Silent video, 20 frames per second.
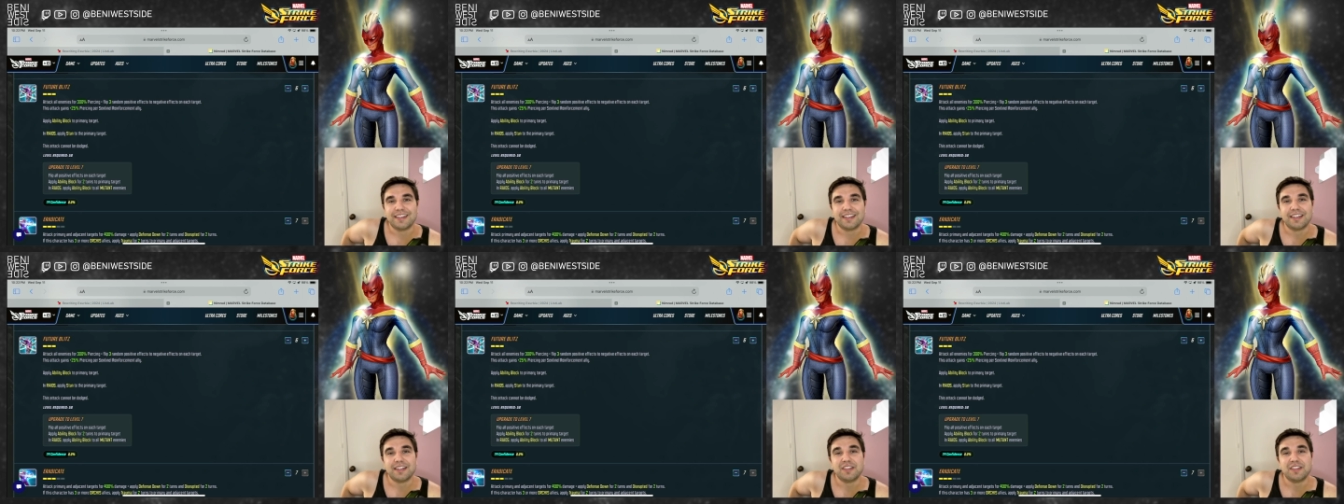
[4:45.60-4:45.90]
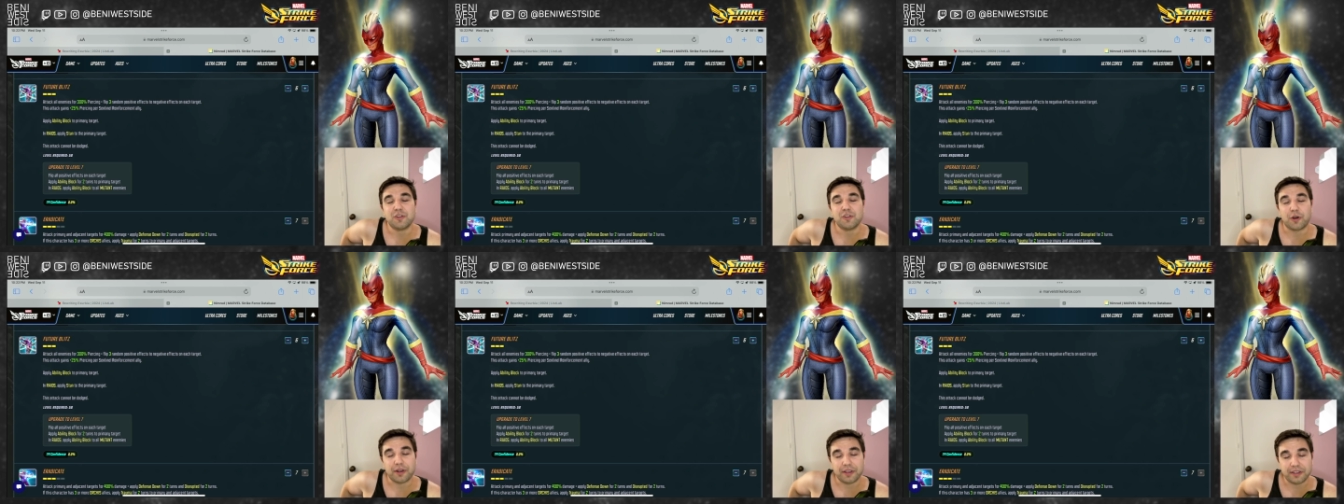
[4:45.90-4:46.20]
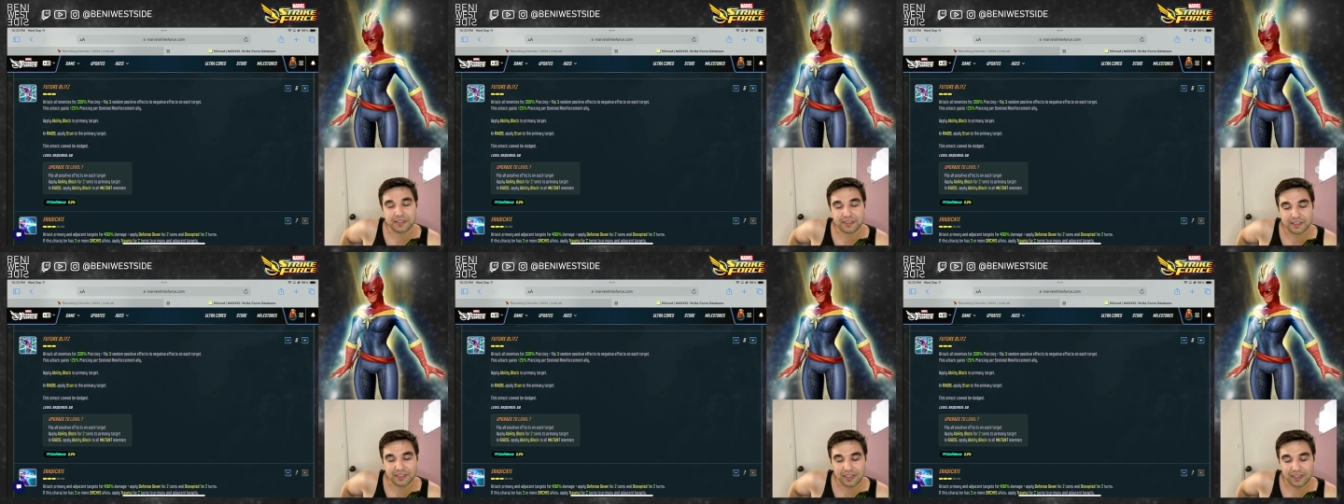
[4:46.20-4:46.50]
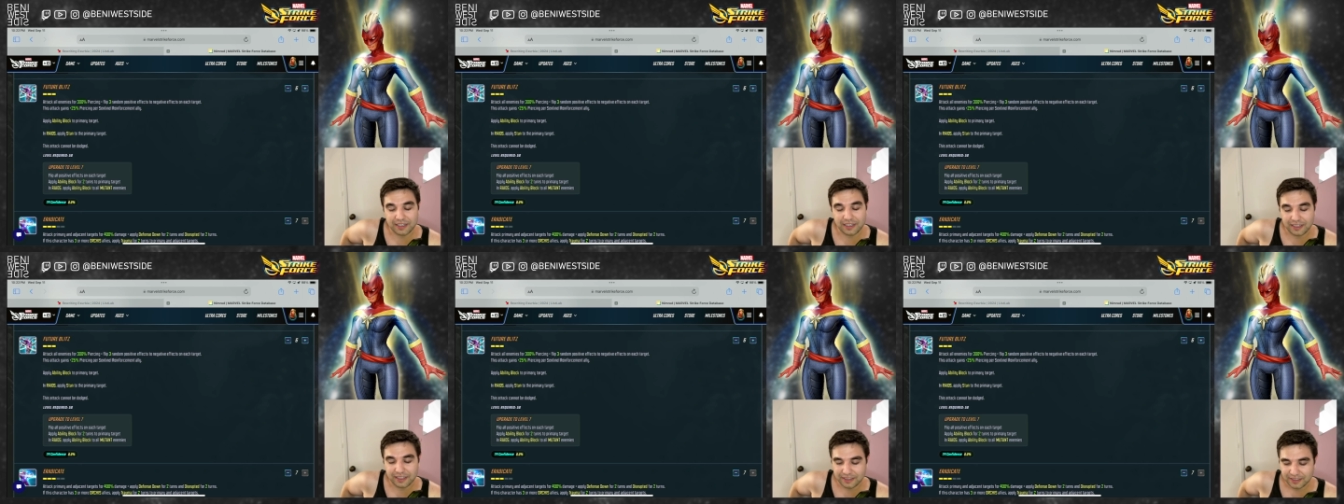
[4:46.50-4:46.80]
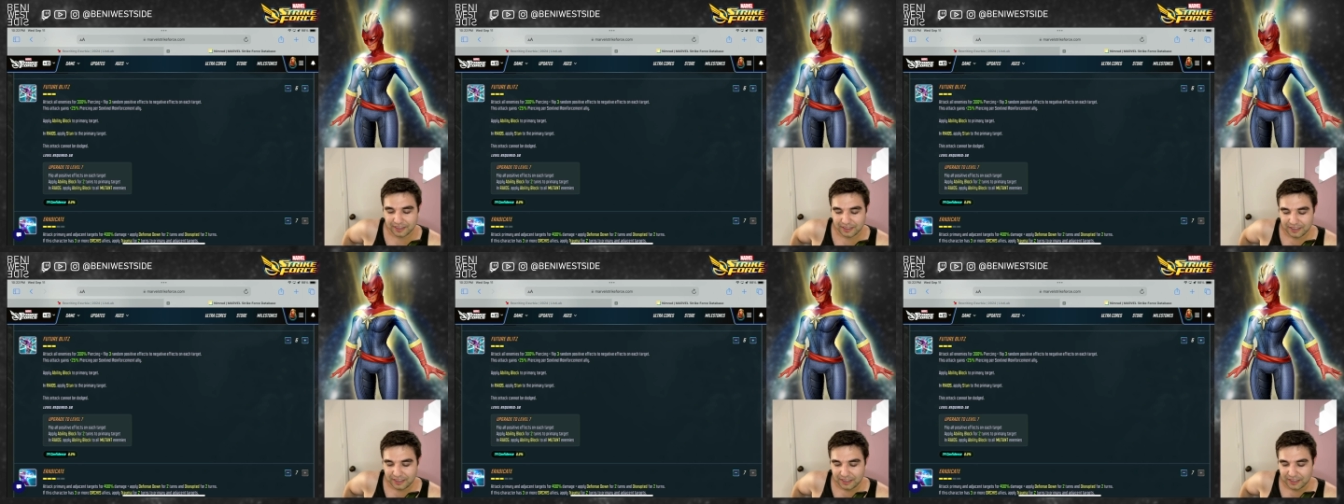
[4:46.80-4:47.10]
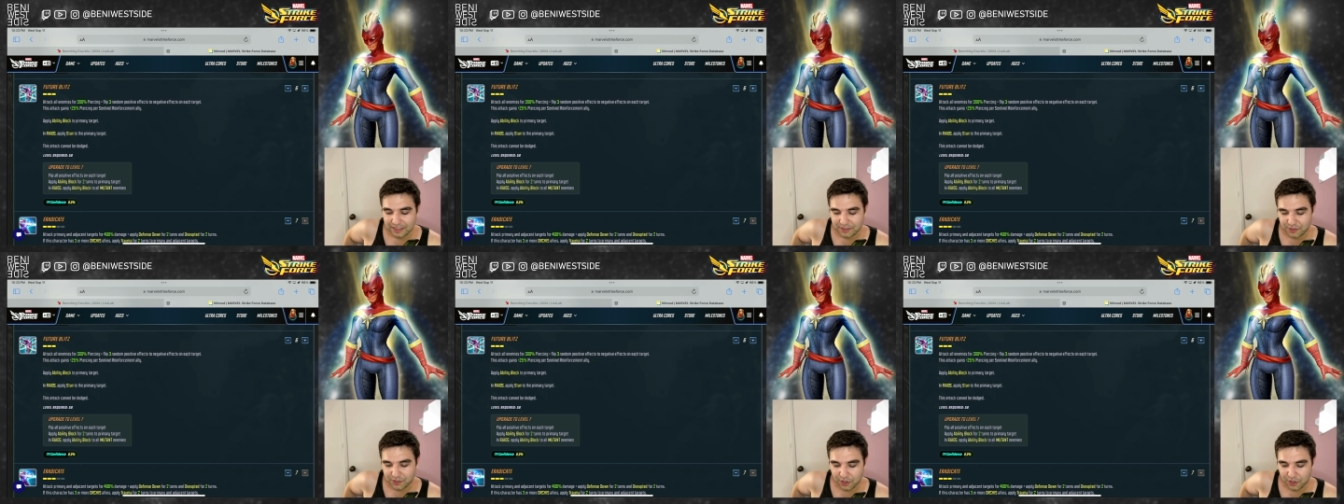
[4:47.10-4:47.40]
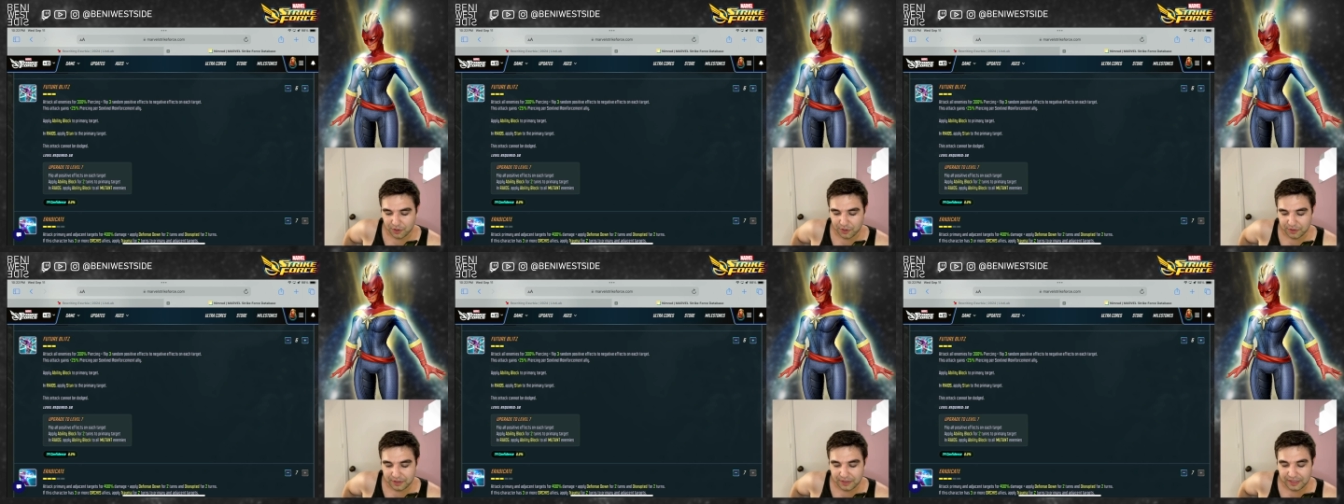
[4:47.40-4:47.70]
North Star.
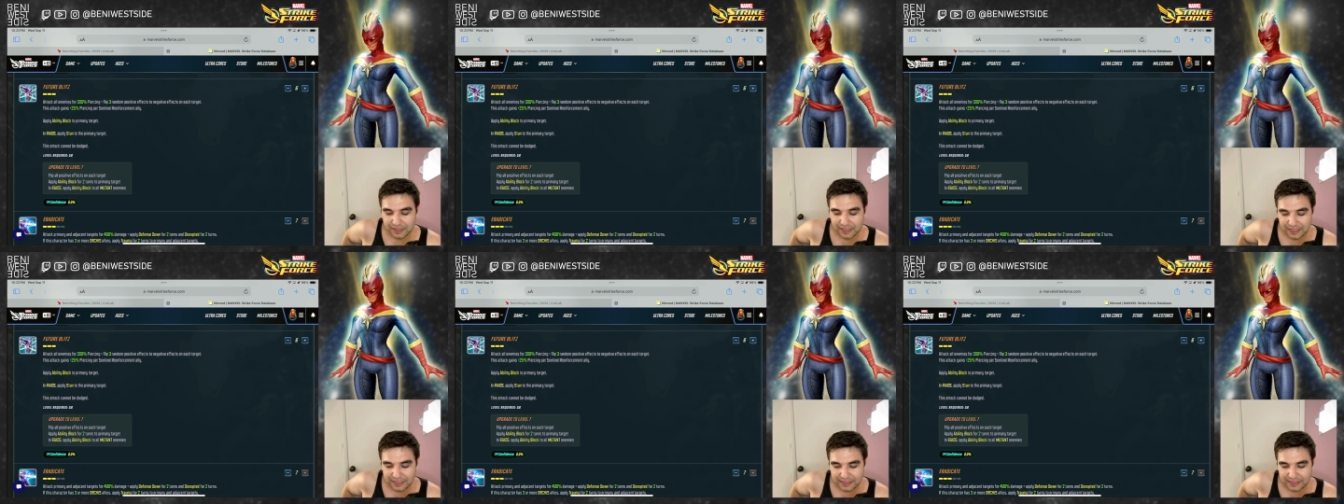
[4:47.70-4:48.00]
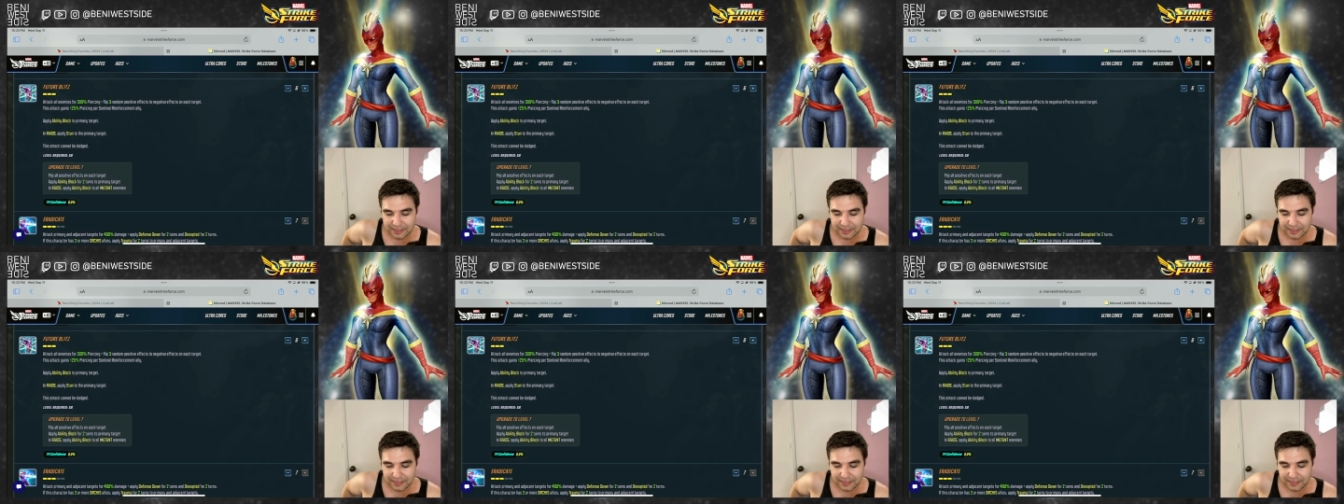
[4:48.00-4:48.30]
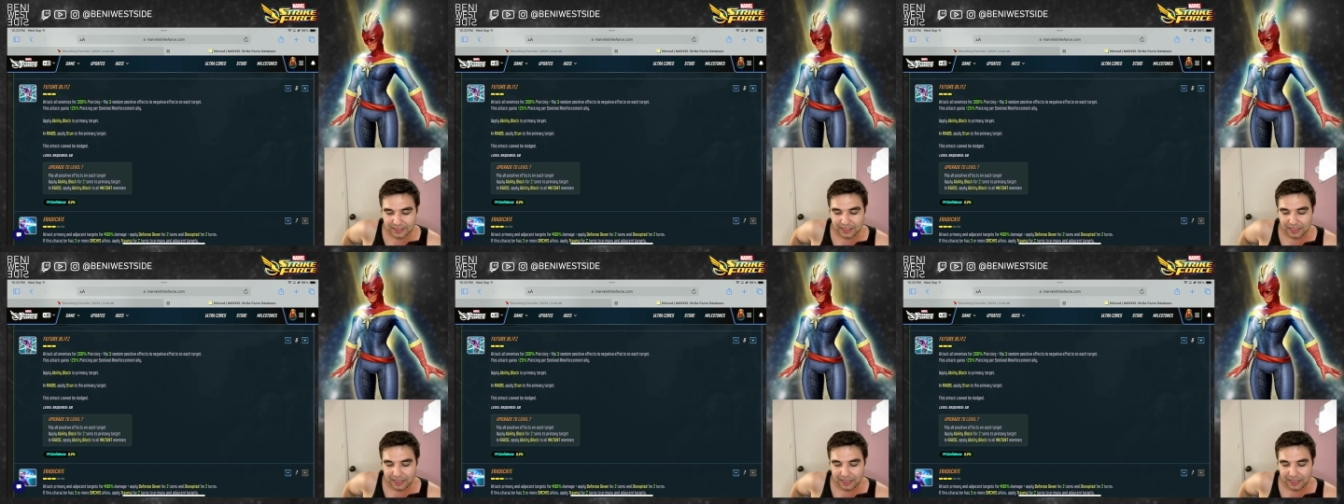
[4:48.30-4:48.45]
So this